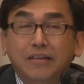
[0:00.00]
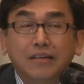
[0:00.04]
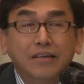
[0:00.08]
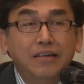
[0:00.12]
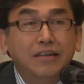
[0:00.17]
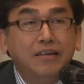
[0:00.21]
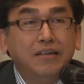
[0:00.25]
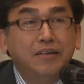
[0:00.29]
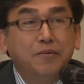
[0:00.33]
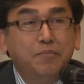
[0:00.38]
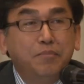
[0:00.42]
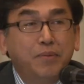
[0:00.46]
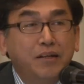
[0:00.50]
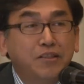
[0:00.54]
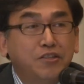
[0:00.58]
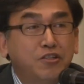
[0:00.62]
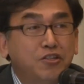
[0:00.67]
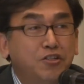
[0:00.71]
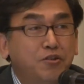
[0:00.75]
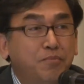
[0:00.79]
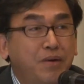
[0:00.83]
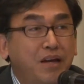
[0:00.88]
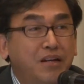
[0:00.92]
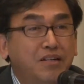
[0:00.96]
the
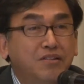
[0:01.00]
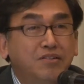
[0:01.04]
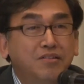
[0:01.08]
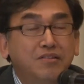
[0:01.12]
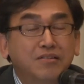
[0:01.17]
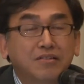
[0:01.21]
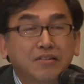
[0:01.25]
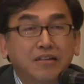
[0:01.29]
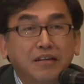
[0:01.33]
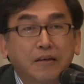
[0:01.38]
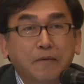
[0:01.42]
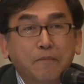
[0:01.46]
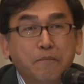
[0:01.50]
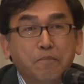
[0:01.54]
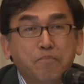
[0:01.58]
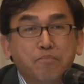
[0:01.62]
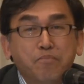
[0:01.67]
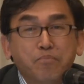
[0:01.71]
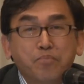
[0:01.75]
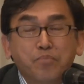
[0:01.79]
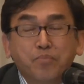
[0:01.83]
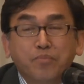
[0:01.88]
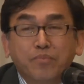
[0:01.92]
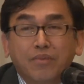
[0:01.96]
participants
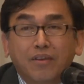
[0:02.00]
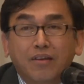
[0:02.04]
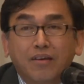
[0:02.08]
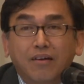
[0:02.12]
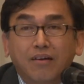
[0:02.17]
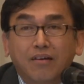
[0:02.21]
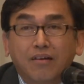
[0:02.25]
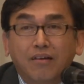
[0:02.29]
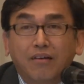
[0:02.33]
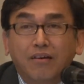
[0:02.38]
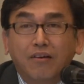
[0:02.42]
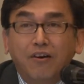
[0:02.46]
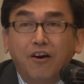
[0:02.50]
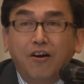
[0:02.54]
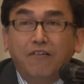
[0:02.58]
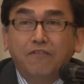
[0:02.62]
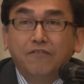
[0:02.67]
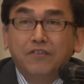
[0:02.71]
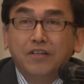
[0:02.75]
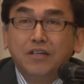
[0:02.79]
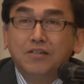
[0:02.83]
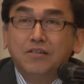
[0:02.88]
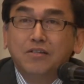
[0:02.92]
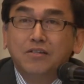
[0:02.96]

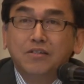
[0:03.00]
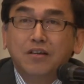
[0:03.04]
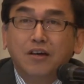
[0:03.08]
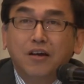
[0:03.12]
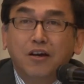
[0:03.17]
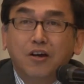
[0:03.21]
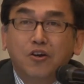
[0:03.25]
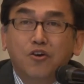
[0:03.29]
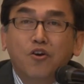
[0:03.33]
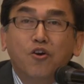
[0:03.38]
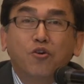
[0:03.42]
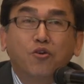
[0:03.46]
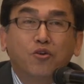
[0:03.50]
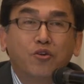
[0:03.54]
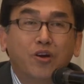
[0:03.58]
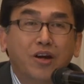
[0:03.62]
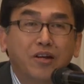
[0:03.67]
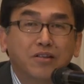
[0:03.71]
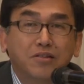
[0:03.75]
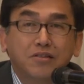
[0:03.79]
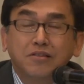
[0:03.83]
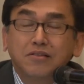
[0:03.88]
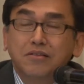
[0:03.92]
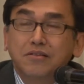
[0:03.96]
of this
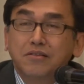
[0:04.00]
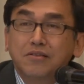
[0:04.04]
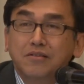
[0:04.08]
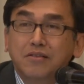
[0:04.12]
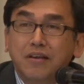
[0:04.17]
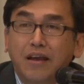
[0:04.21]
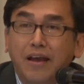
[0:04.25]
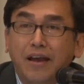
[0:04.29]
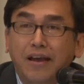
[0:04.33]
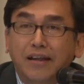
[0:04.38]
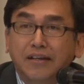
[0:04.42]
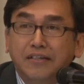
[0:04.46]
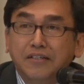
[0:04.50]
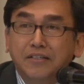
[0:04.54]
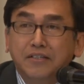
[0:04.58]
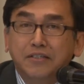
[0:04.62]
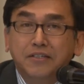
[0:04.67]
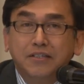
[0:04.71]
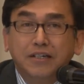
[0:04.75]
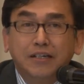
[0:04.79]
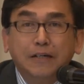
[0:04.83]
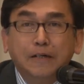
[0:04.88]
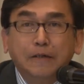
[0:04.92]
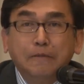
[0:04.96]
Congress. And
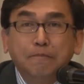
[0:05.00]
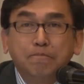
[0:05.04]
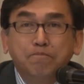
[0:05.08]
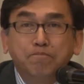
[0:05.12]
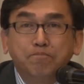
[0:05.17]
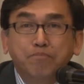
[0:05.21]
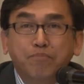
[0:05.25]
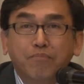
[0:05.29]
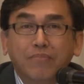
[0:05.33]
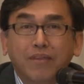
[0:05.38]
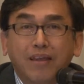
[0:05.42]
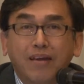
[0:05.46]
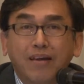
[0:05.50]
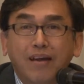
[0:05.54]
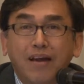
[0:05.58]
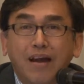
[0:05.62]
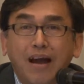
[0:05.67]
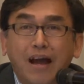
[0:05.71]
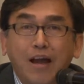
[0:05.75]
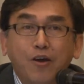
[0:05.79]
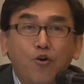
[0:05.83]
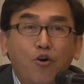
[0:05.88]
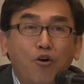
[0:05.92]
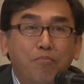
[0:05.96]

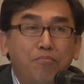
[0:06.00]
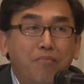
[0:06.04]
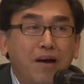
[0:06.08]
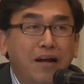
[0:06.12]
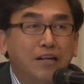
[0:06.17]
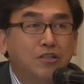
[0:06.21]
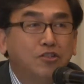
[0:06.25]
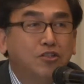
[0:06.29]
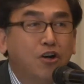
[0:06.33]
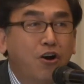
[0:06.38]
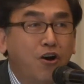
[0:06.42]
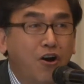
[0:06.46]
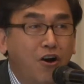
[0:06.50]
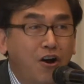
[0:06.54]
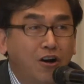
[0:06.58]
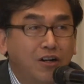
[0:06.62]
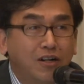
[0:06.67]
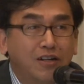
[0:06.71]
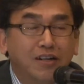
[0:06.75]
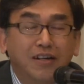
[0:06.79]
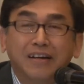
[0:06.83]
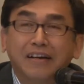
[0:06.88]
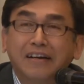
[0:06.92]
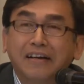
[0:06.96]
I hope my
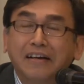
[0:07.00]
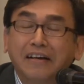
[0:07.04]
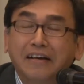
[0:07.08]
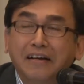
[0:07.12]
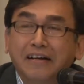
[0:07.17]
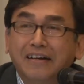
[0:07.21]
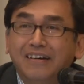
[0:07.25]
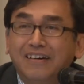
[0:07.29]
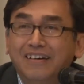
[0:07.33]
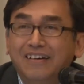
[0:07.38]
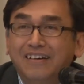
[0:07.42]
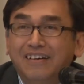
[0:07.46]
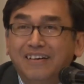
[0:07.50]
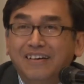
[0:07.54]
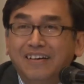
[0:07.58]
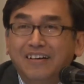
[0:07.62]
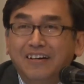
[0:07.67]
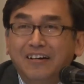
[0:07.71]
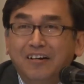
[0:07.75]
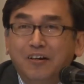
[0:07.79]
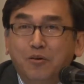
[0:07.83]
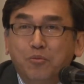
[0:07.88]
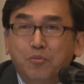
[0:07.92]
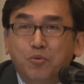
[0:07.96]
talk
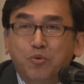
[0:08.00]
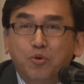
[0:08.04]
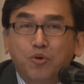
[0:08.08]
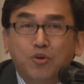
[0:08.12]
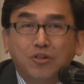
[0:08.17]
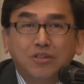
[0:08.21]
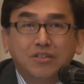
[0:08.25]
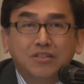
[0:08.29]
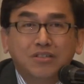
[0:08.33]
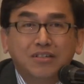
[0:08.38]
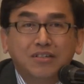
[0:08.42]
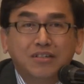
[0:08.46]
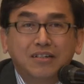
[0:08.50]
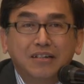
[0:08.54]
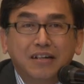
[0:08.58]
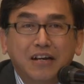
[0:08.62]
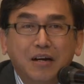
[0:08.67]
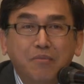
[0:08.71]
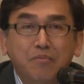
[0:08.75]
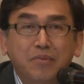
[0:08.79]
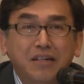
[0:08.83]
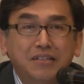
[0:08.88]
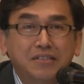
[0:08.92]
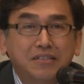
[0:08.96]
would
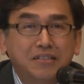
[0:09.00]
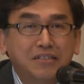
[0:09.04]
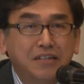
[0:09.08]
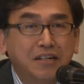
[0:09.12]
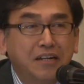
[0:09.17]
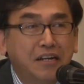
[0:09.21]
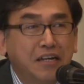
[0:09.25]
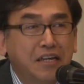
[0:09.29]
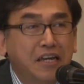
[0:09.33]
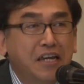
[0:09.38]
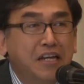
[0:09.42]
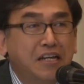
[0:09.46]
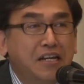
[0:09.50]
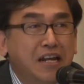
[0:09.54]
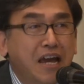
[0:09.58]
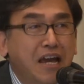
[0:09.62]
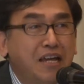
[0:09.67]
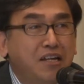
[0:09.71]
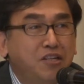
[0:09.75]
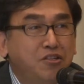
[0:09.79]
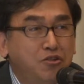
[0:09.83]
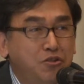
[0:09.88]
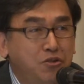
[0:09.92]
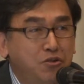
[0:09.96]
a bit
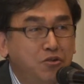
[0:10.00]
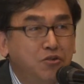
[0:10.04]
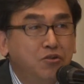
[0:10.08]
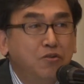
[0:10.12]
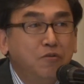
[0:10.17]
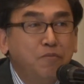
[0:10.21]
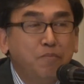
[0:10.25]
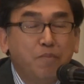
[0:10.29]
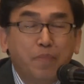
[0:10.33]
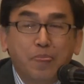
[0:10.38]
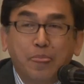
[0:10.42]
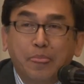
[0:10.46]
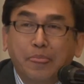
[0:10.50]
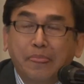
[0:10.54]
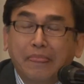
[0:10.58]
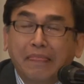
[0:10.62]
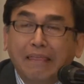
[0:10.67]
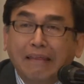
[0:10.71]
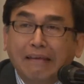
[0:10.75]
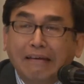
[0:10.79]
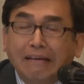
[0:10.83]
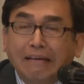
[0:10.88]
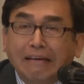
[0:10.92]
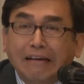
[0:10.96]
ignite you
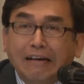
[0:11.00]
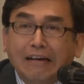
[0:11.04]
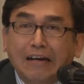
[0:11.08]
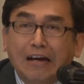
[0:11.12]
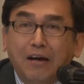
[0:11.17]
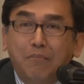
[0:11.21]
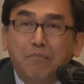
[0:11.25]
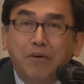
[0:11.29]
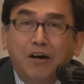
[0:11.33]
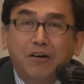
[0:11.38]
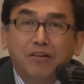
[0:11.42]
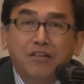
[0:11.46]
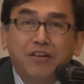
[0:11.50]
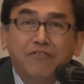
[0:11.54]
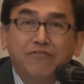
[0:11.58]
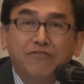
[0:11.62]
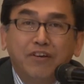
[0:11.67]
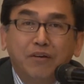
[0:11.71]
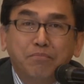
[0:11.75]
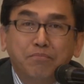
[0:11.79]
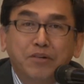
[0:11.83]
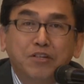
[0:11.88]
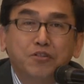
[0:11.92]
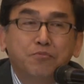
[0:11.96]
about
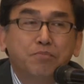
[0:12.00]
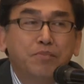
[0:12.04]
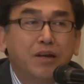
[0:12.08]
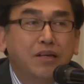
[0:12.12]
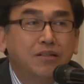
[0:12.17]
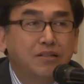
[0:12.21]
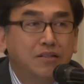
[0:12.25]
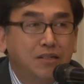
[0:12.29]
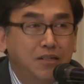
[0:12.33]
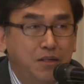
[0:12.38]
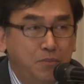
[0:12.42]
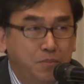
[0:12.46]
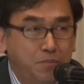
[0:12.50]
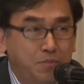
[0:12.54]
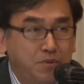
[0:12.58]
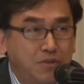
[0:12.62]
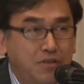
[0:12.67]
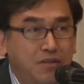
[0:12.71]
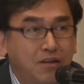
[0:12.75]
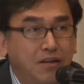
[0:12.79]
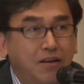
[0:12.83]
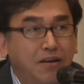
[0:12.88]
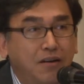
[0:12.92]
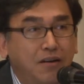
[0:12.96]
different perspectives.